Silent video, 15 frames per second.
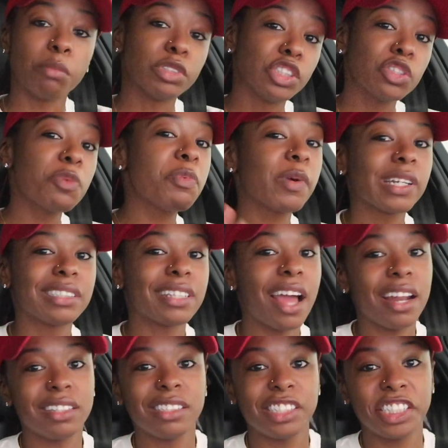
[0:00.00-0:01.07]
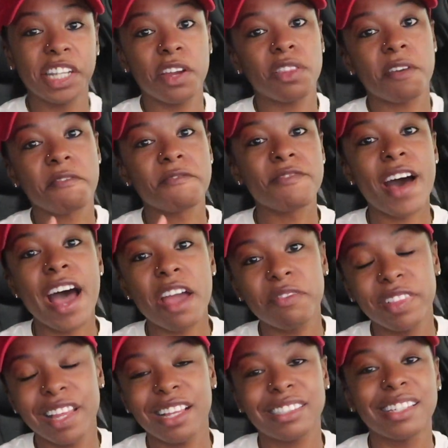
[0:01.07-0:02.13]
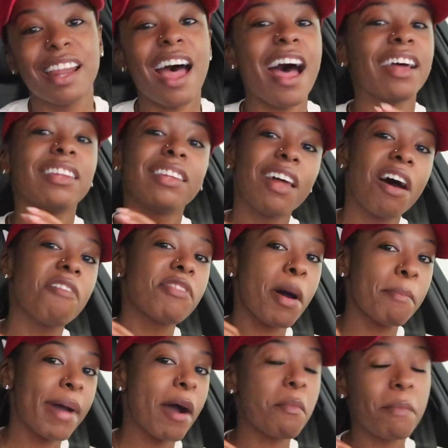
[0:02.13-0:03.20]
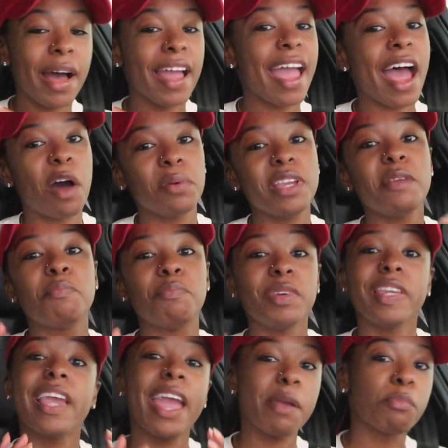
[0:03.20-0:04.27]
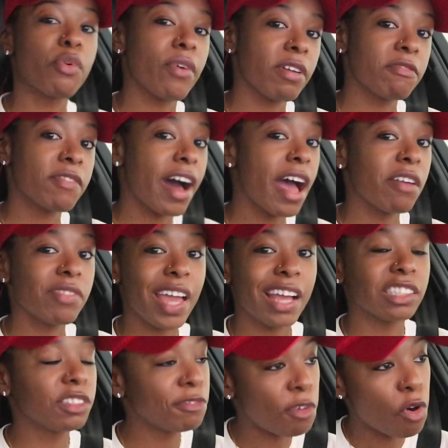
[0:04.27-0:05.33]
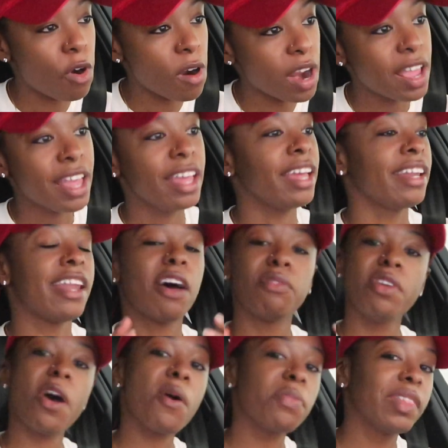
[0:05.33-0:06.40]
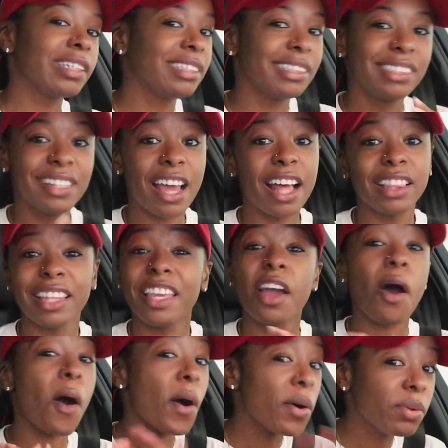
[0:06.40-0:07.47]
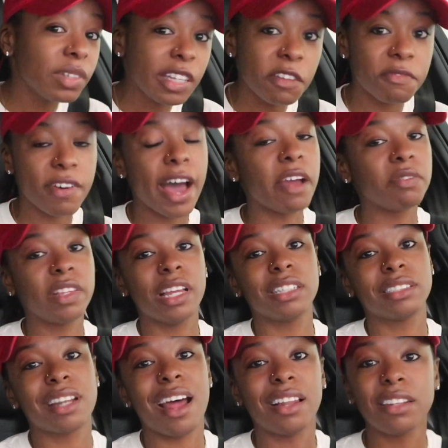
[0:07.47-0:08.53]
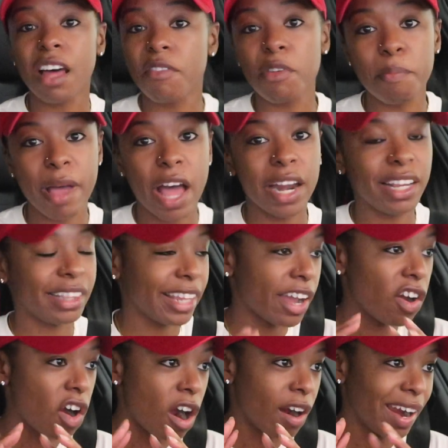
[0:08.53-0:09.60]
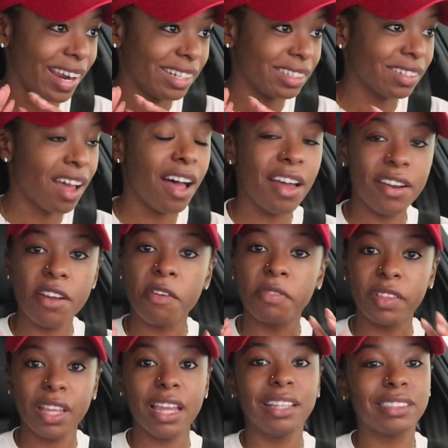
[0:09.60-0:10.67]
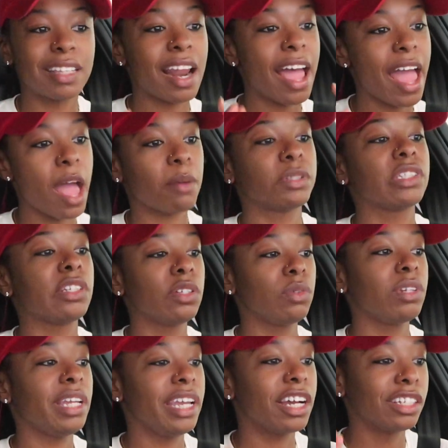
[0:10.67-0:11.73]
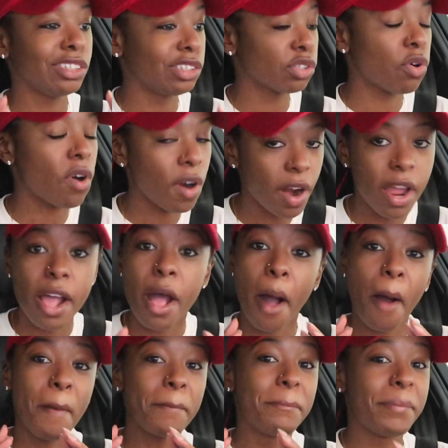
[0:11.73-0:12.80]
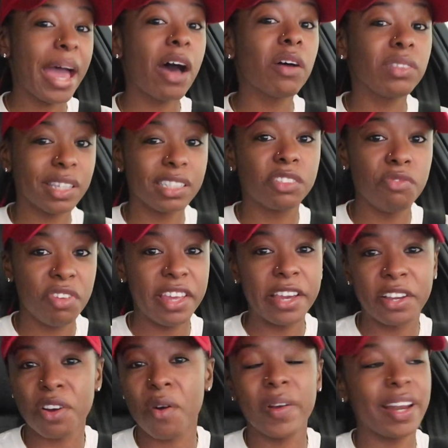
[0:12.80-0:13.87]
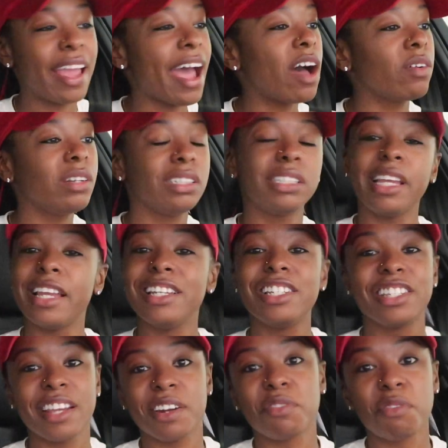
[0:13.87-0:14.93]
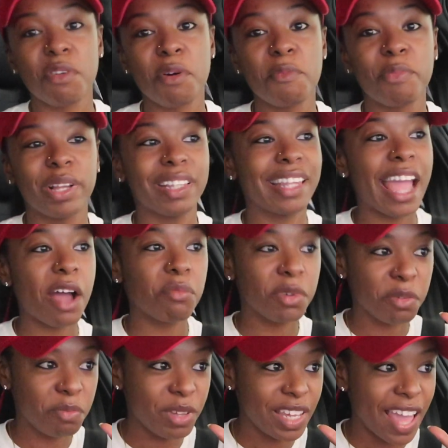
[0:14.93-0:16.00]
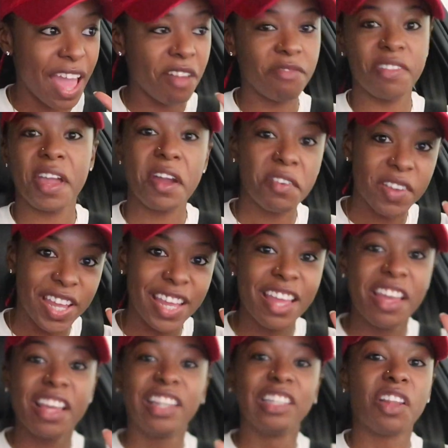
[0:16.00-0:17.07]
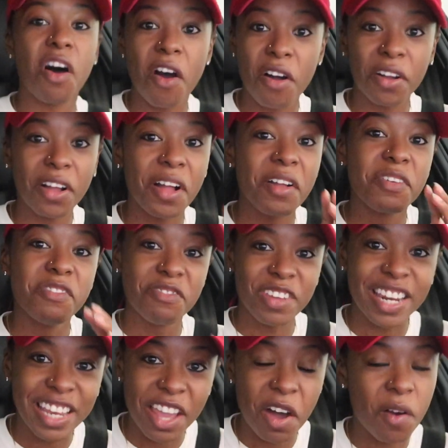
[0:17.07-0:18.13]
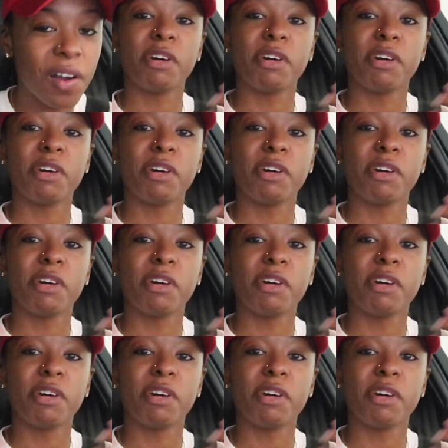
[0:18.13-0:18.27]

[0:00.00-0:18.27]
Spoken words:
I'm super excited to share the 5 things that I love about my Audi B8.5 S4. Now, no, this is not the only 5 things that I love about it. There are a ton of things that I absolutely adore about this vehicle and Audis in general, but that would be a very long video.